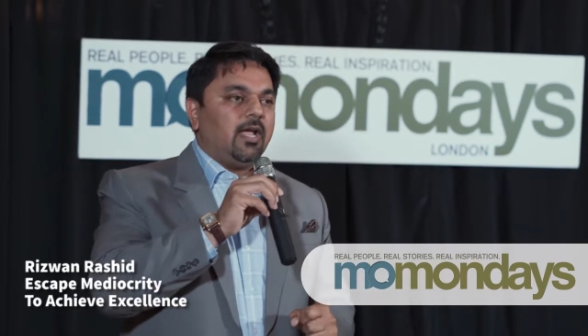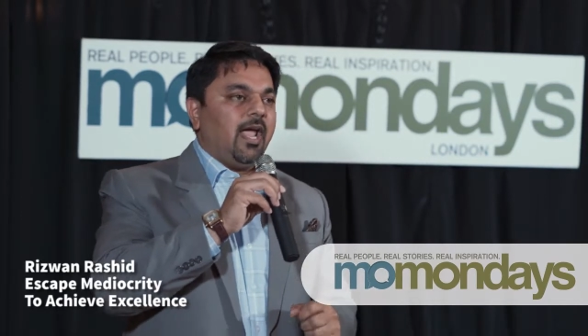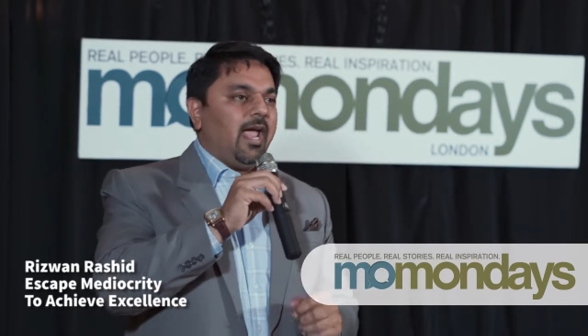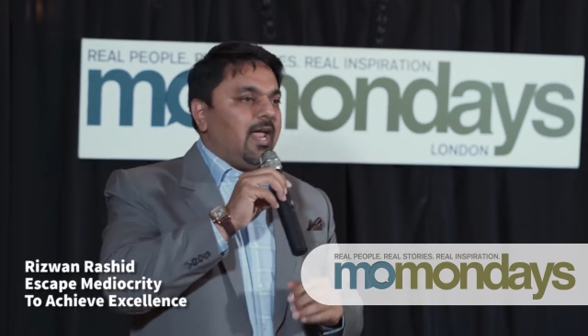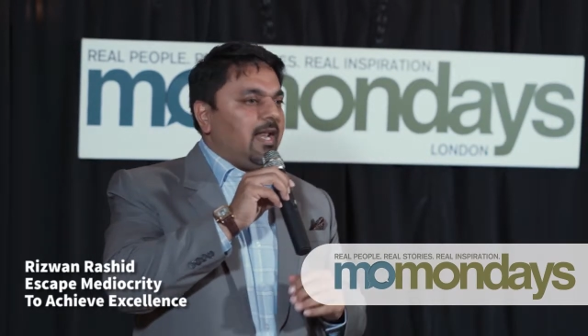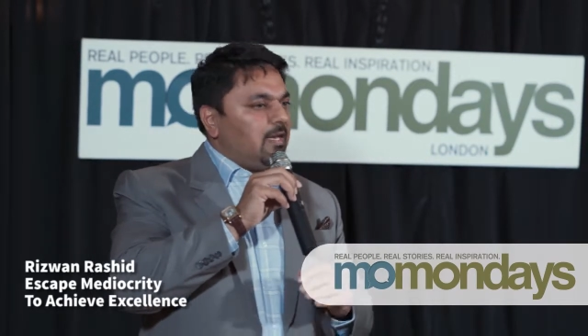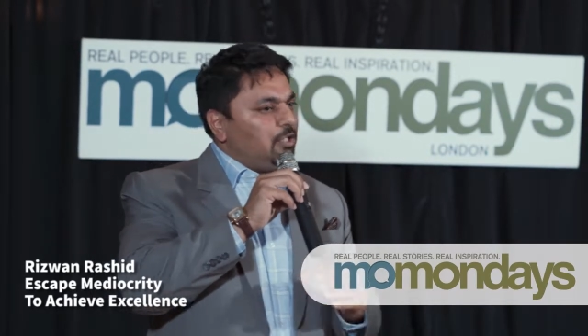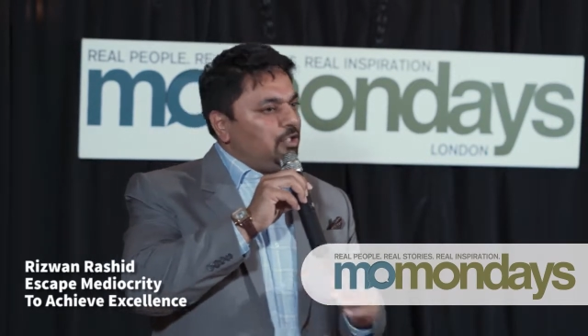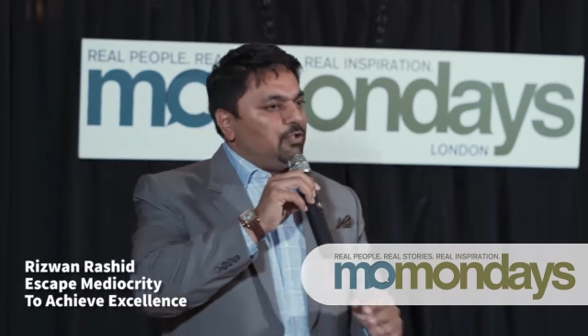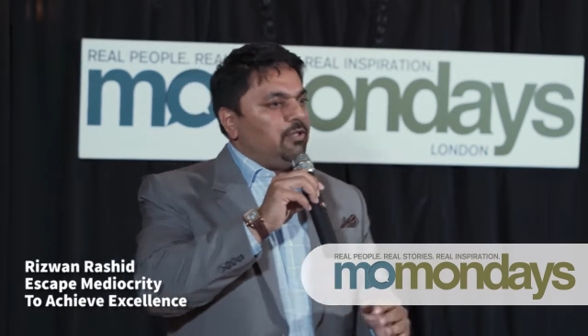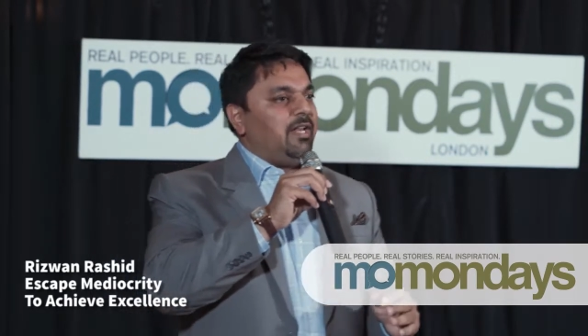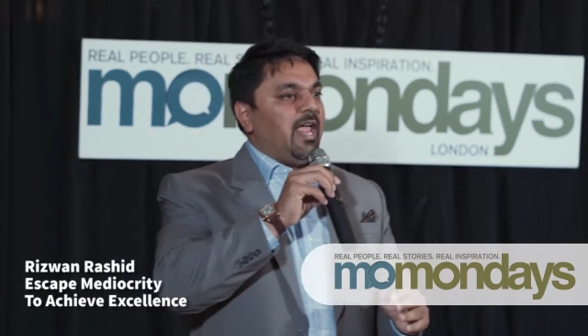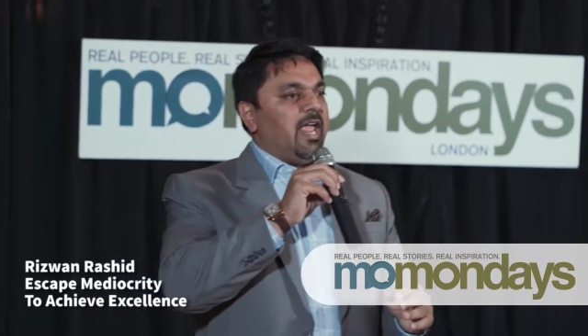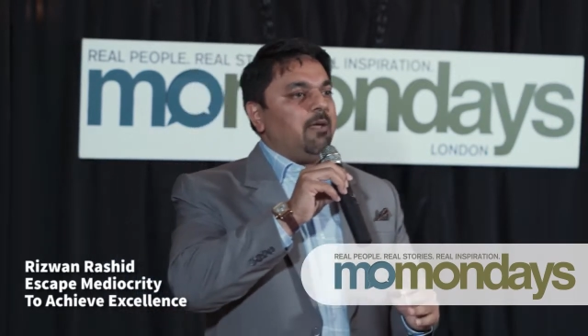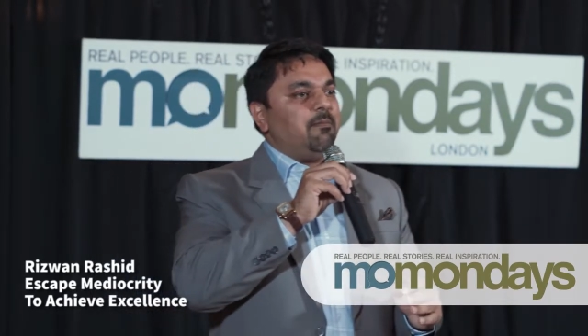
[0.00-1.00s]
and you
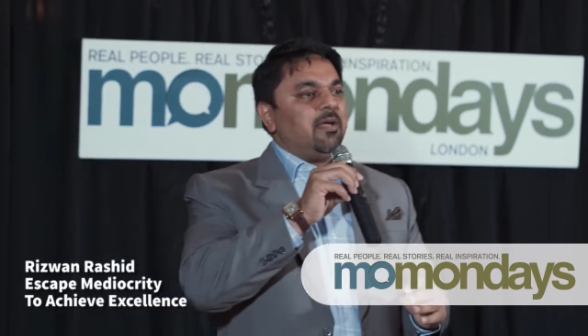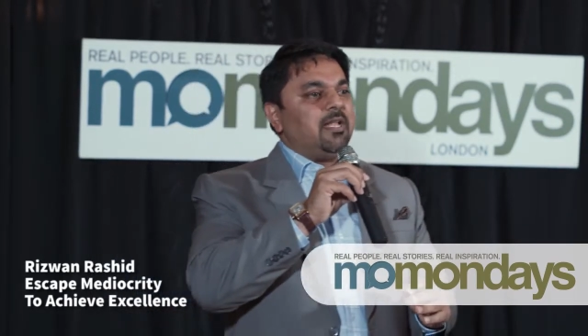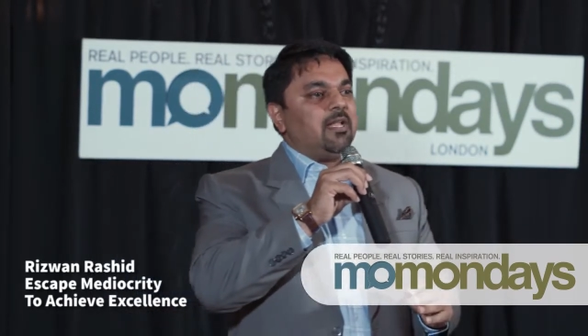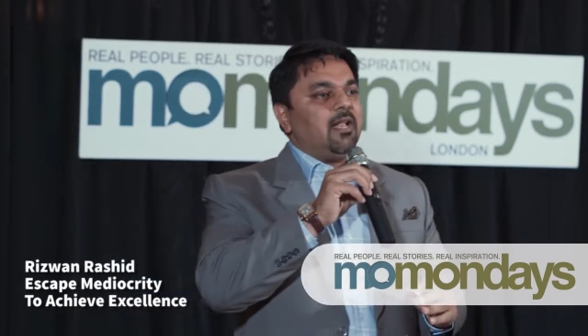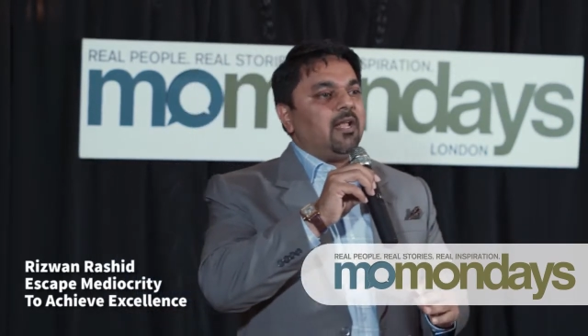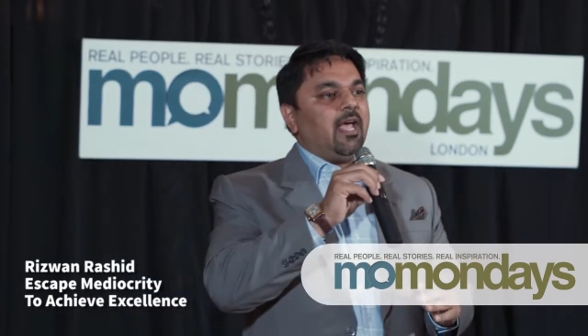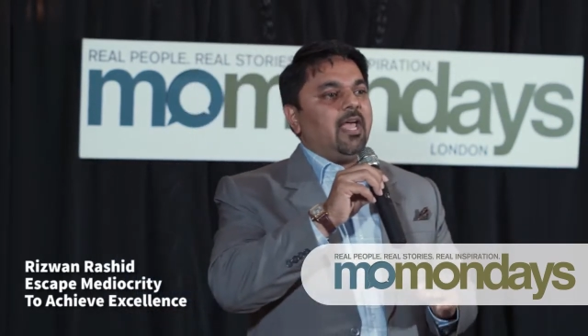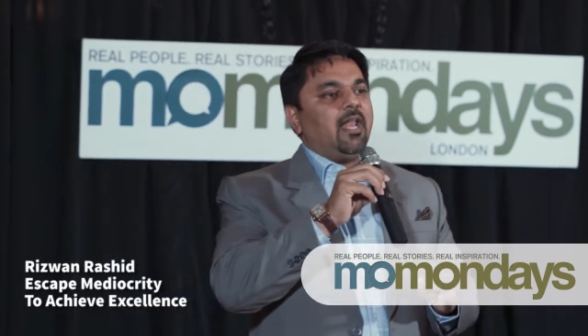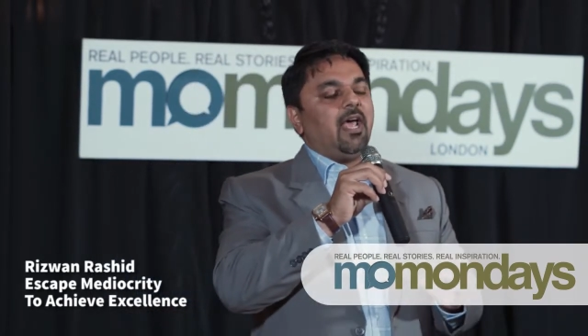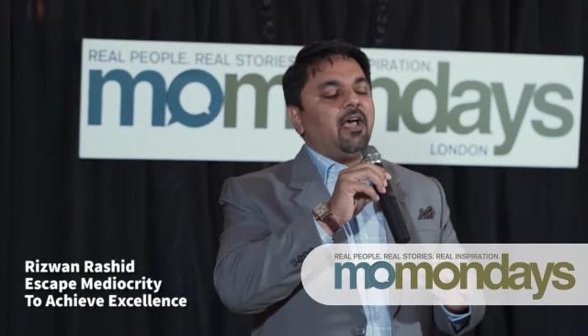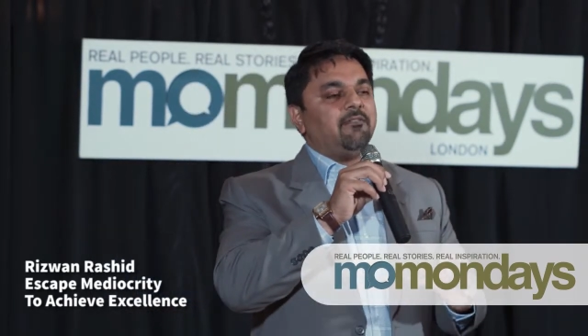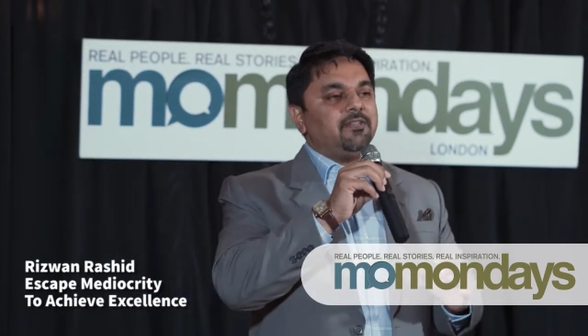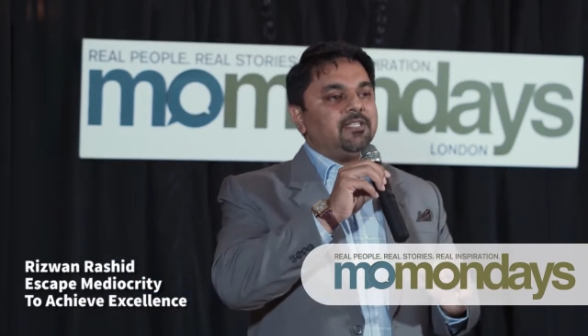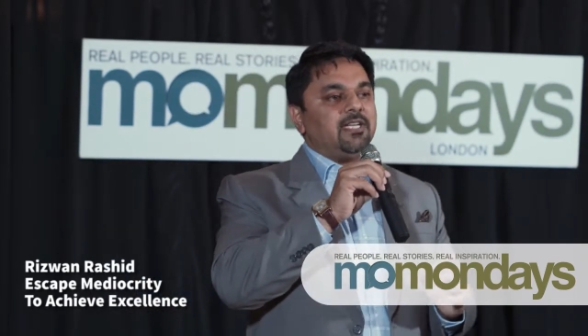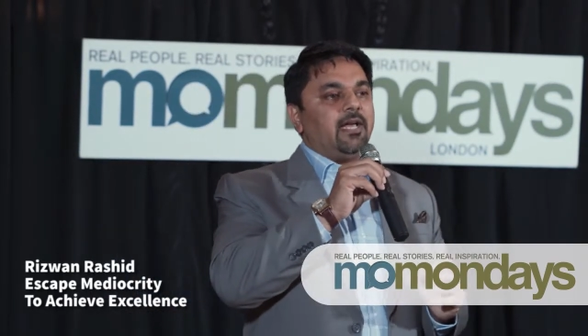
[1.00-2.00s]
name it, and I
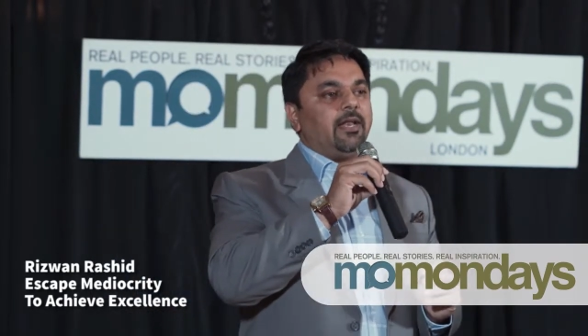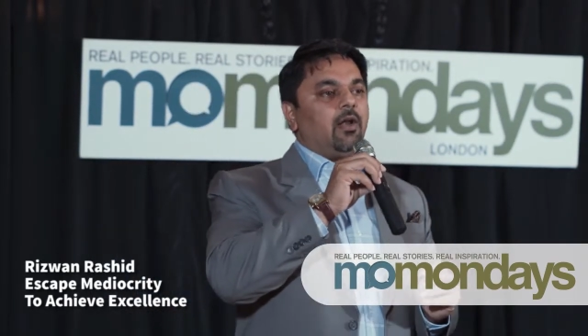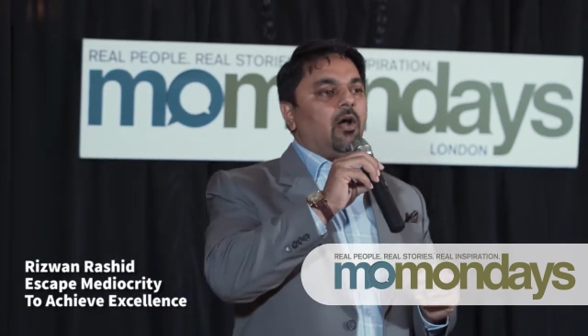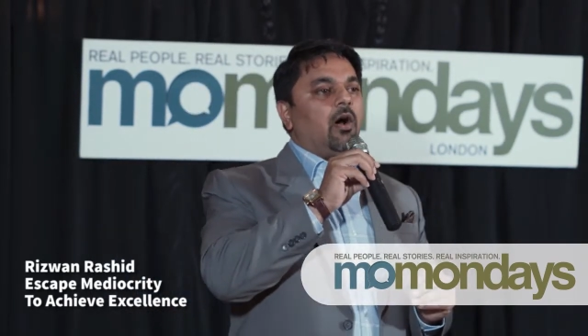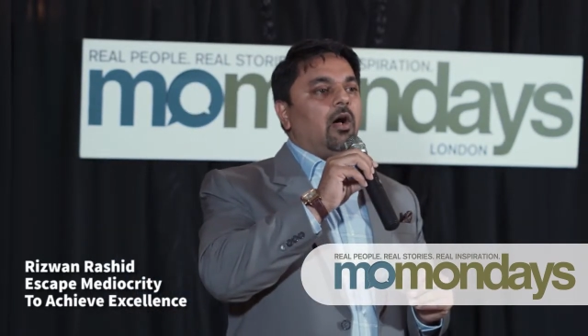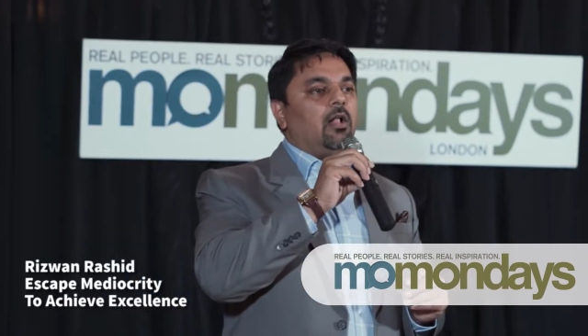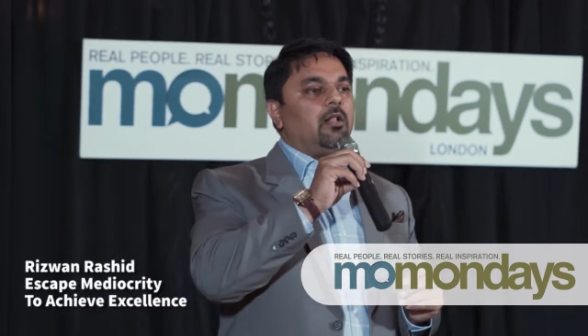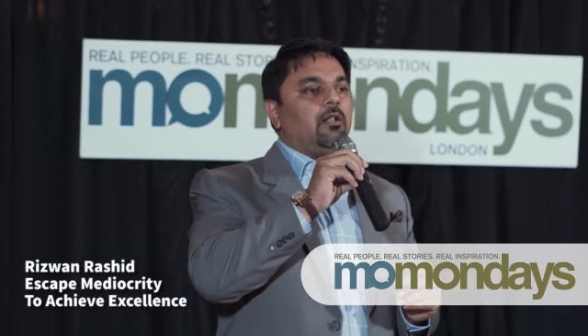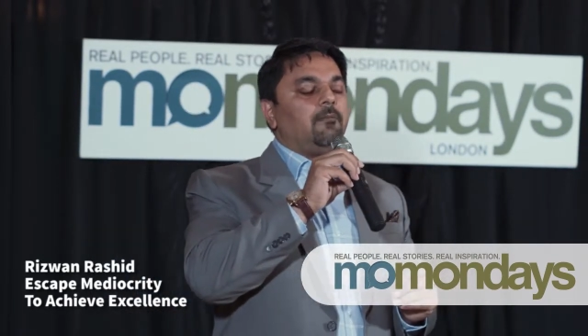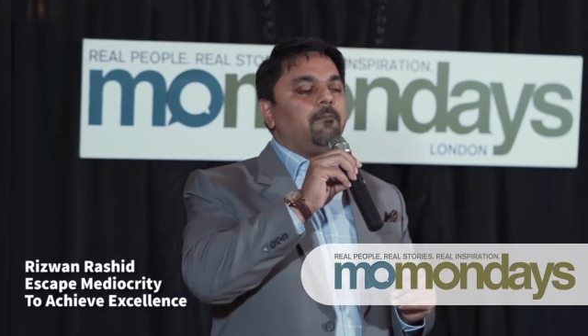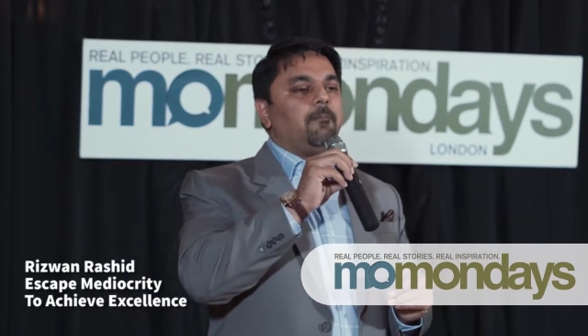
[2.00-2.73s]
have done it all.